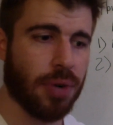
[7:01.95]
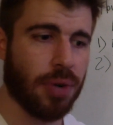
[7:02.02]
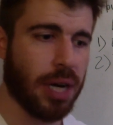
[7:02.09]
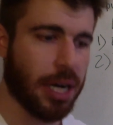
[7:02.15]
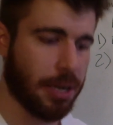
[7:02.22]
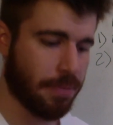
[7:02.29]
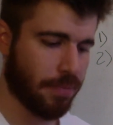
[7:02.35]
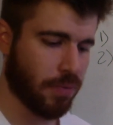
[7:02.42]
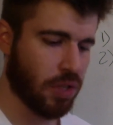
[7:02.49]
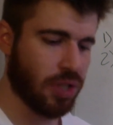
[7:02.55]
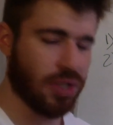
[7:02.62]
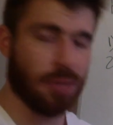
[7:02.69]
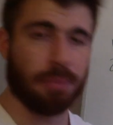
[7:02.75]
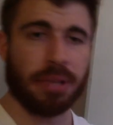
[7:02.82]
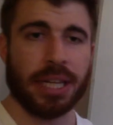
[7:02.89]
um,
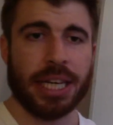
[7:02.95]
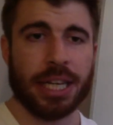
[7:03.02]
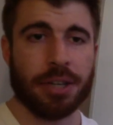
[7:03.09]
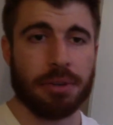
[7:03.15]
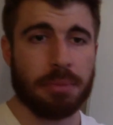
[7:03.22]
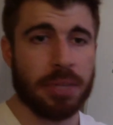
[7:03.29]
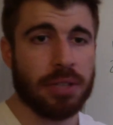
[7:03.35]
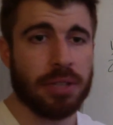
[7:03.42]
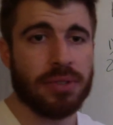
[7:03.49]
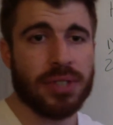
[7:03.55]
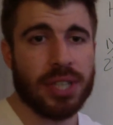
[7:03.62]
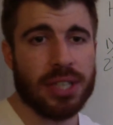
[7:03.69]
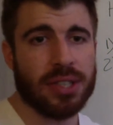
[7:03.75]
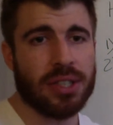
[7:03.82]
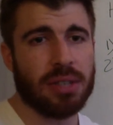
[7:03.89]
just depleting your immune
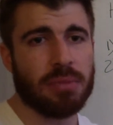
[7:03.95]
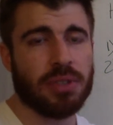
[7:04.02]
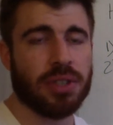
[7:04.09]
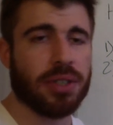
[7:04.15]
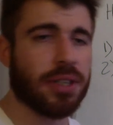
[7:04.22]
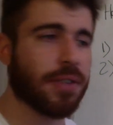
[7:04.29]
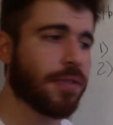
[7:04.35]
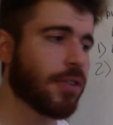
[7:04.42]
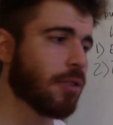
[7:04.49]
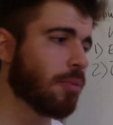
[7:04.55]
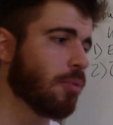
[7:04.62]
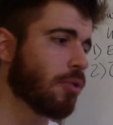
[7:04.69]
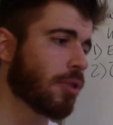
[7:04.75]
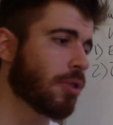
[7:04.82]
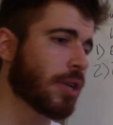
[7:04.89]
system, so you're going to feel
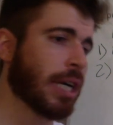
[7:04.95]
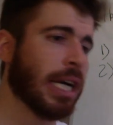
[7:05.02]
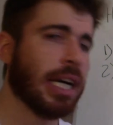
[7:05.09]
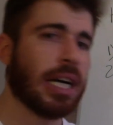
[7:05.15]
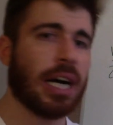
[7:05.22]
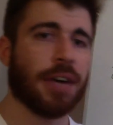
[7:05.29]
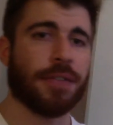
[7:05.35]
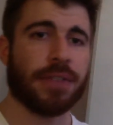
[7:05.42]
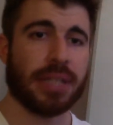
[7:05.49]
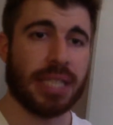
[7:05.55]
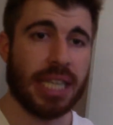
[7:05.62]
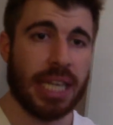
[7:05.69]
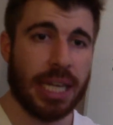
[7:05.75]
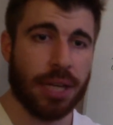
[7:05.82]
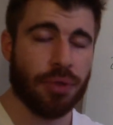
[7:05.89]
more uh,
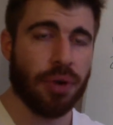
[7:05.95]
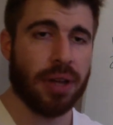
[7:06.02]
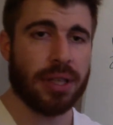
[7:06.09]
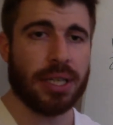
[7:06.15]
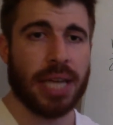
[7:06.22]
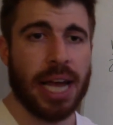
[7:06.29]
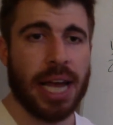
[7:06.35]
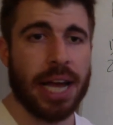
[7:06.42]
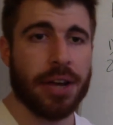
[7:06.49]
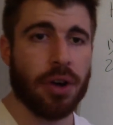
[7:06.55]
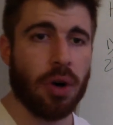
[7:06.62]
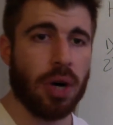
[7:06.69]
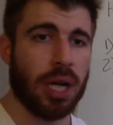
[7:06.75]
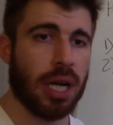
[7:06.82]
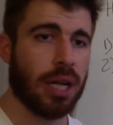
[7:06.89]
fatigued throughout the day. I
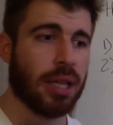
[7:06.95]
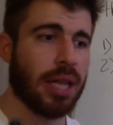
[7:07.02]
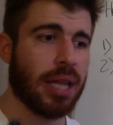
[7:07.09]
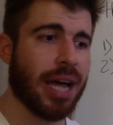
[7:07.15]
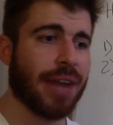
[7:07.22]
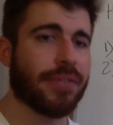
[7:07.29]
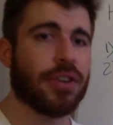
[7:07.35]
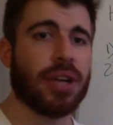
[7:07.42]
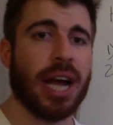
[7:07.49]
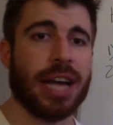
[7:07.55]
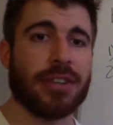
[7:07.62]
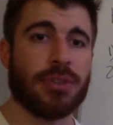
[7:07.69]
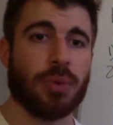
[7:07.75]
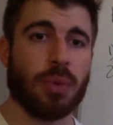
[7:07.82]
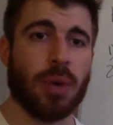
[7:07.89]
know a, a lot of you
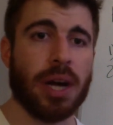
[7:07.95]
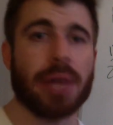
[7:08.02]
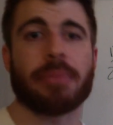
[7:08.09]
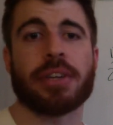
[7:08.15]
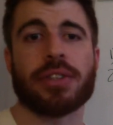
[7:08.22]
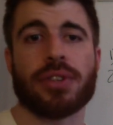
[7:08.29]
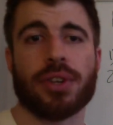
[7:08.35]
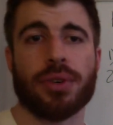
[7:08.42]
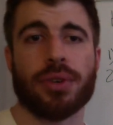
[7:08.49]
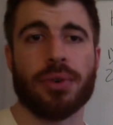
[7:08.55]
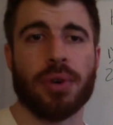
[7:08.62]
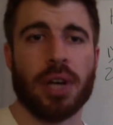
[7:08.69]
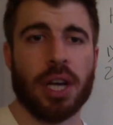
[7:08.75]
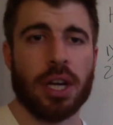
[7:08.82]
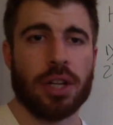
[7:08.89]
guys were wanting me
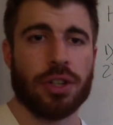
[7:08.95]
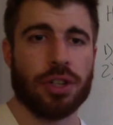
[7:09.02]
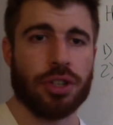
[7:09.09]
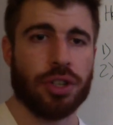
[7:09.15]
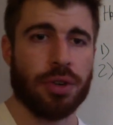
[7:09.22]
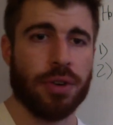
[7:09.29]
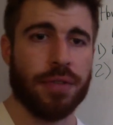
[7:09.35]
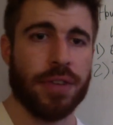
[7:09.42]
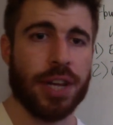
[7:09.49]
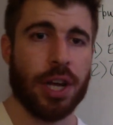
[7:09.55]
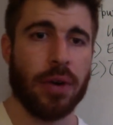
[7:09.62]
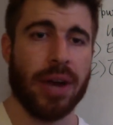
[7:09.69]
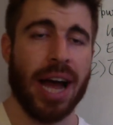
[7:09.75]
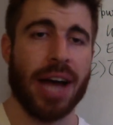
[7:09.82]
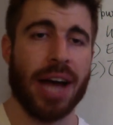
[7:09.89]
to to shoot a
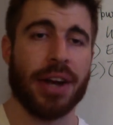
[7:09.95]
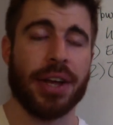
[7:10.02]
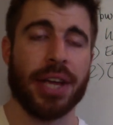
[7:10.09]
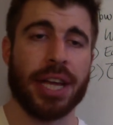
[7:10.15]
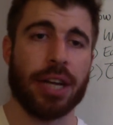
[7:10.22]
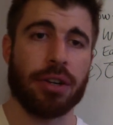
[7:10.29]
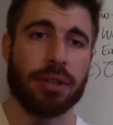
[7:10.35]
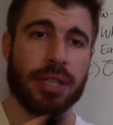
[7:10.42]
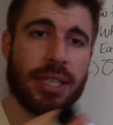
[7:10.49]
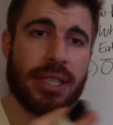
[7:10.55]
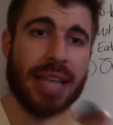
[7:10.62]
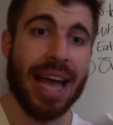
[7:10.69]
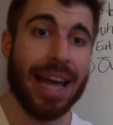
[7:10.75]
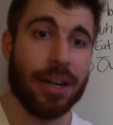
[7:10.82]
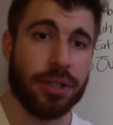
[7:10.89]
video on how to
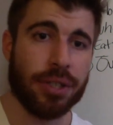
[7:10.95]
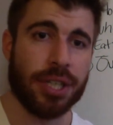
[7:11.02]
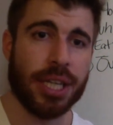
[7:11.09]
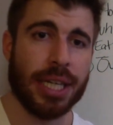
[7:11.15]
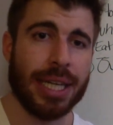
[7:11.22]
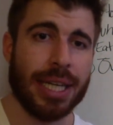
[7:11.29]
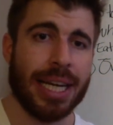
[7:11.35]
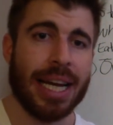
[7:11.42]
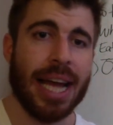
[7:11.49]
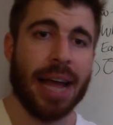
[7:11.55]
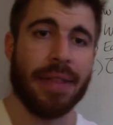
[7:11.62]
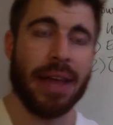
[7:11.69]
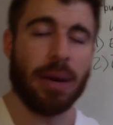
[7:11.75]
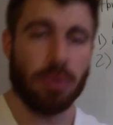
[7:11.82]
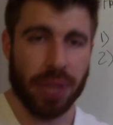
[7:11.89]
increase energy,
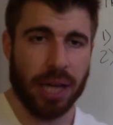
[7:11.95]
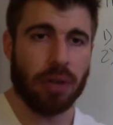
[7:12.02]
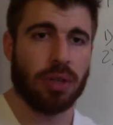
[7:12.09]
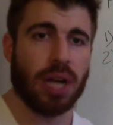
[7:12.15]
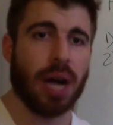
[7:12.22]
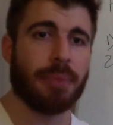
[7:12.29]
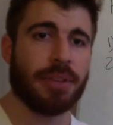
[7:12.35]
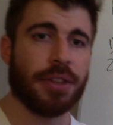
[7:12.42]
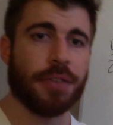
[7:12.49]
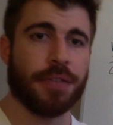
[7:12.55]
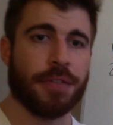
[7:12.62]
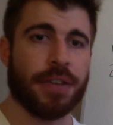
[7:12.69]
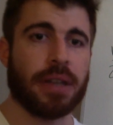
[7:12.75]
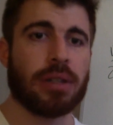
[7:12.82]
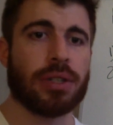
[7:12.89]
and that that'll come in the
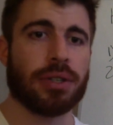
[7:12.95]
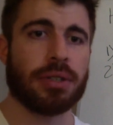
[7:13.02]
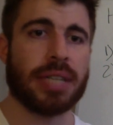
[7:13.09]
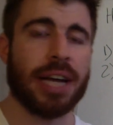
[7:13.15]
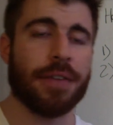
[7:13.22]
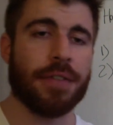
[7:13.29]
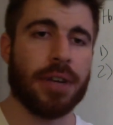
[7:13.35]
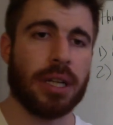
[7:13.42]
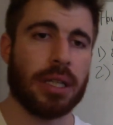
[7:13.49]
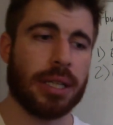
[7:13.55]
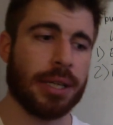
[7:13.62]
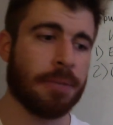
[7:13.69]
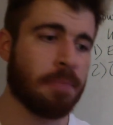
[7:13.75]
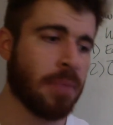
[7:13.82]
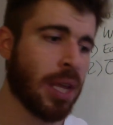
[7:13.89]
future
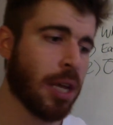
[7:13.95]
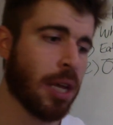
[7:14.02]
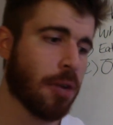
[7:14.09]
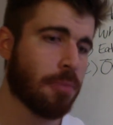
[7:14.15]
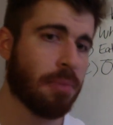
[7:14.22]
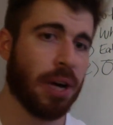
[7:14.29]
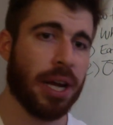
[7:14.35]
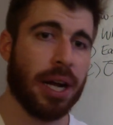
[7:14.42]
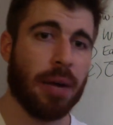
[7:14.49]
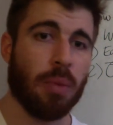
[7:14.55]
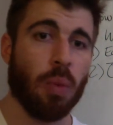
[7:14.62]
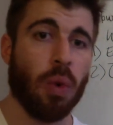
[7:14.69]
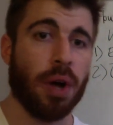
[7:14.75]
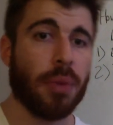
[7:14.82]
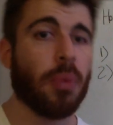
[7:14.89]
definitely. But
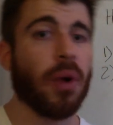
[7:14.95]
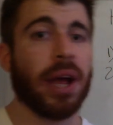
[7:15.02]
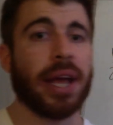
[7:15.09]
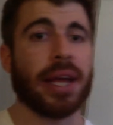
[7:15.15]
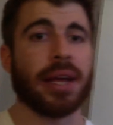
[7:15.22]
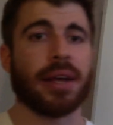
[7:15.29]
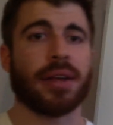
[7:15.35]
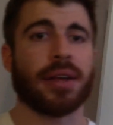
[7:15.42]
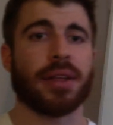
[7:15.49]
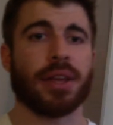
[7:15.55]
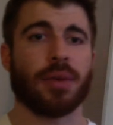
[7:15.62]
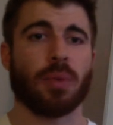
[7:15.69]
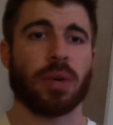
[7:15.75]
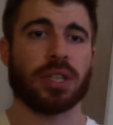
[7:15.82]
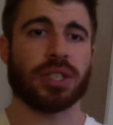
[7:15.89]
um, one way
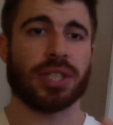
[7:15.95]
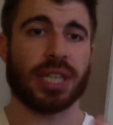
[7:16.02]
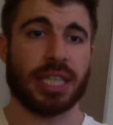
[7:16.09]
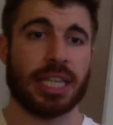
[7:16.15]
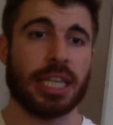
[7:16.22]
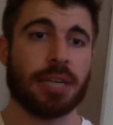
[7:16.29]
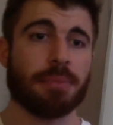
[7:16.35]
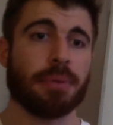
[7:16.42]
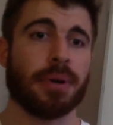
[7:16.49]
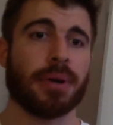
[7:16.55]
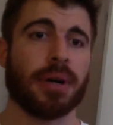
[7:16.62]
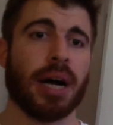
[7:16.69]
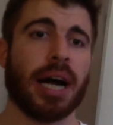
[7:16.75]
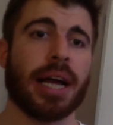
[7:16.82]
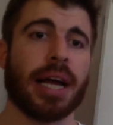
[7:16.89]
in which to keep
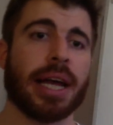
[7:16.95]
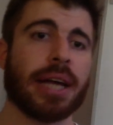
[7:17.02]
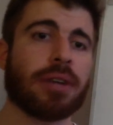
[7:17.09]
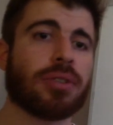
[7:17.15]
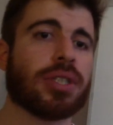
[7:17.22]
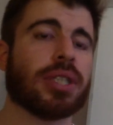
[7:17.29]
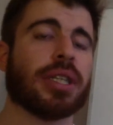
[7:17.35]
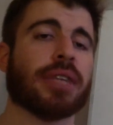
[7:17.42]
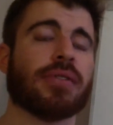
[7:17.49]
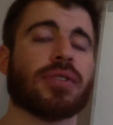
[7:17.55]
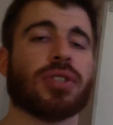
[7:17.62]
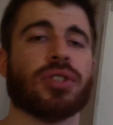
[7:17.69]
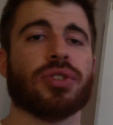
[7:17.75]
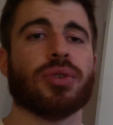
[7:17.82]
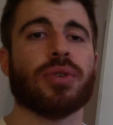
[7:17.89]
high energy
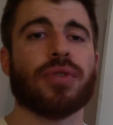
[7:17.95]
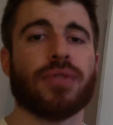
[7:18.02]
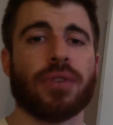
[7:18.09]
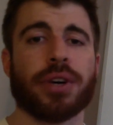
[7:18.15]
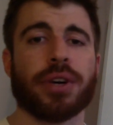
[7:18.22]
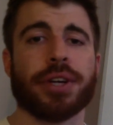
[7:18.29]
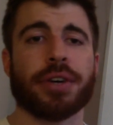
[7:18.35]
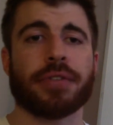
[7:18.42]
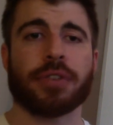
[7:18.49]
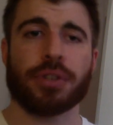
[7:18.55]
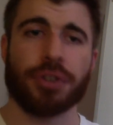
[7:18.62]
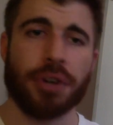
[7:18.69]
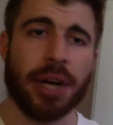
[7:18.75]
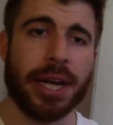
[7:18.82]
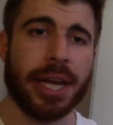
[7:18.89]
levels is to avoid
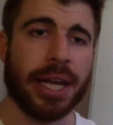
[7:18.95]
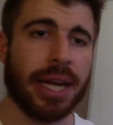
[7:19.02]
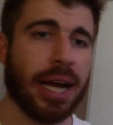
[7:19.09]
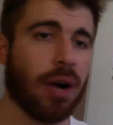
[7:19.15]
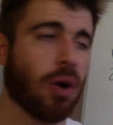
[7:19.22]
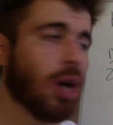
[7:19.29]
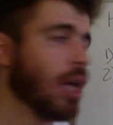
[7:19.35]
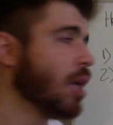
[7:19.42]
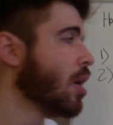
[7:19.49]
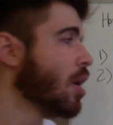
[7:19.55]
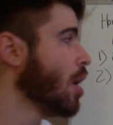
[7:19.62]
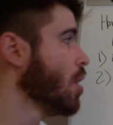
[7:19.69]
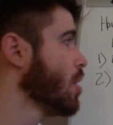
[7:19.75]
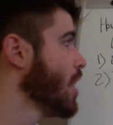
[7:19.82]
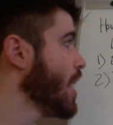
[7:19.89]
overtraining. Now,
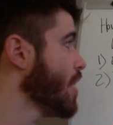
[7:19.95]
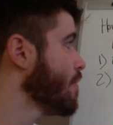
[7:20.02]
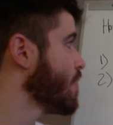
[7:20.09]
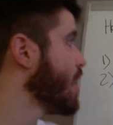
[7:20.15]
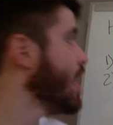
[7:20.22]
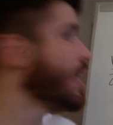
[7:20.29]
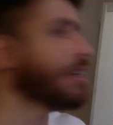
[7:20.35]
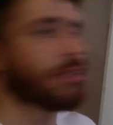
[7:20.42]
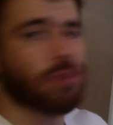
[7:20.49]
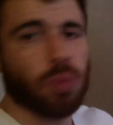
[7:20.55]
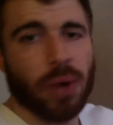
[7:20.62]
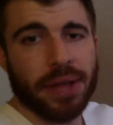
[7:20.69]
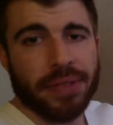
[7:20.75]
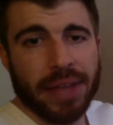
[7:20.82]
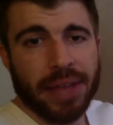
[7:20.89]
a lot of guys,
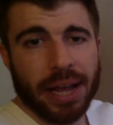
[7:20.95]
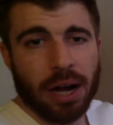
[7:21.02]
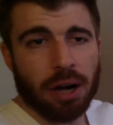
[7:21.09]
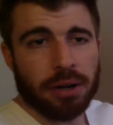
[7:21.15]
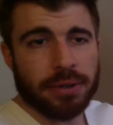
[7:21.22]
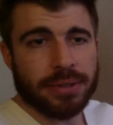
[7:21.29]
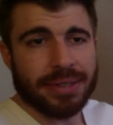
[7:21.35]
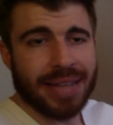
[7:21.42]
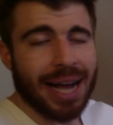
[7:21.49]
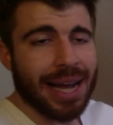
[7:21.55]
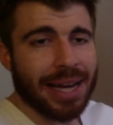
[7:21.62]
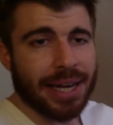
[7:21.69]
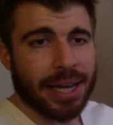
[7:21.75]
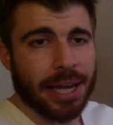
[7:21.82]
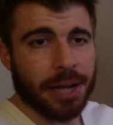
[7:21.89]
when they are
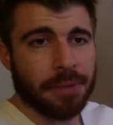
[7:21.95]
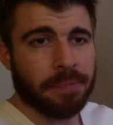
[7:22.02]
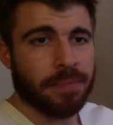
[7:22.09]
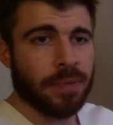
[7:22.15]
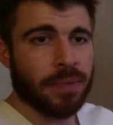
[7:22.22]
dieting